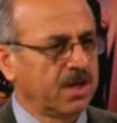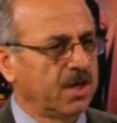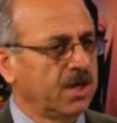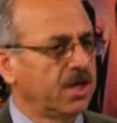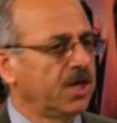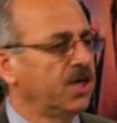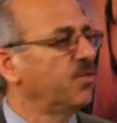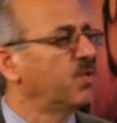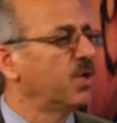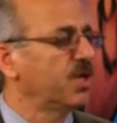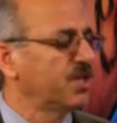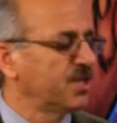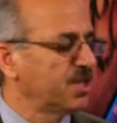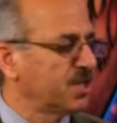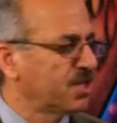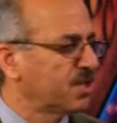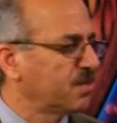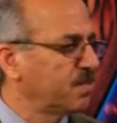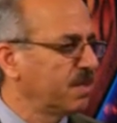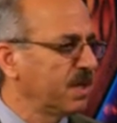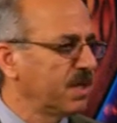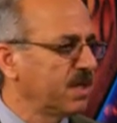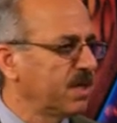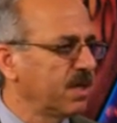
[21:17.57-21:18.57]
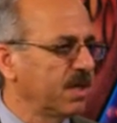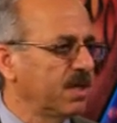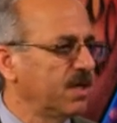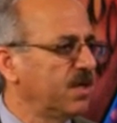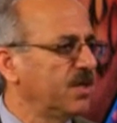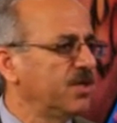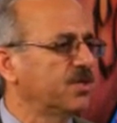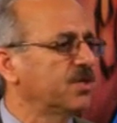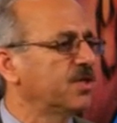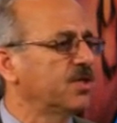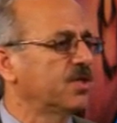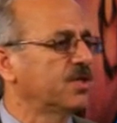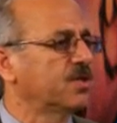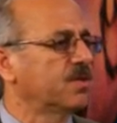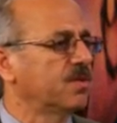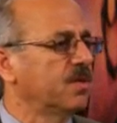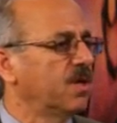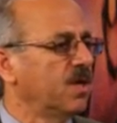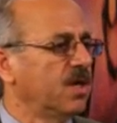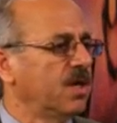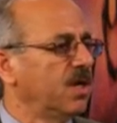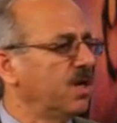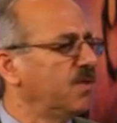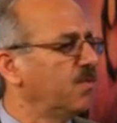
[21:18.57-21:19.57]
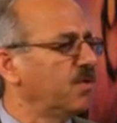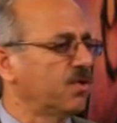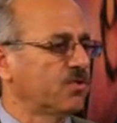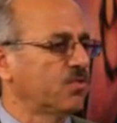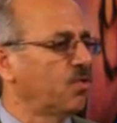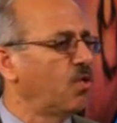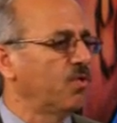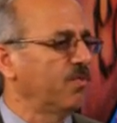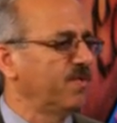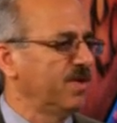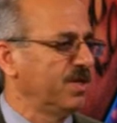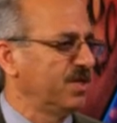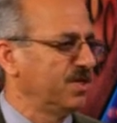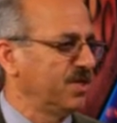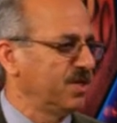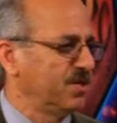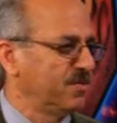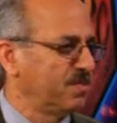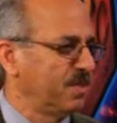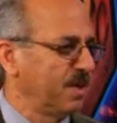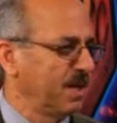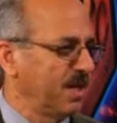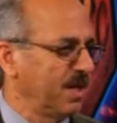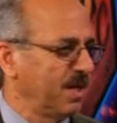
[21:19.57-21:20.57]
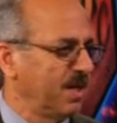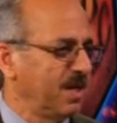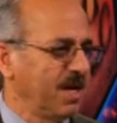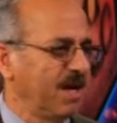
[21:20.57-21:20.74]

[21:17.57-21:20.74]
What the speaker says: He was speaking, he was always speaking.